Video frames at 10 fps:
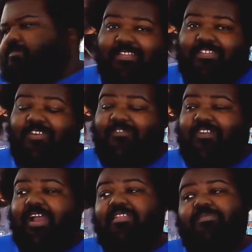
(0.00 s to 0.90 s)
So
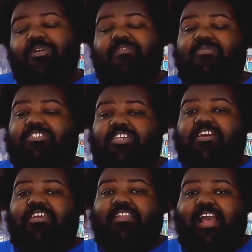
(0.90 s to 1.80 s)
far, the movie was good.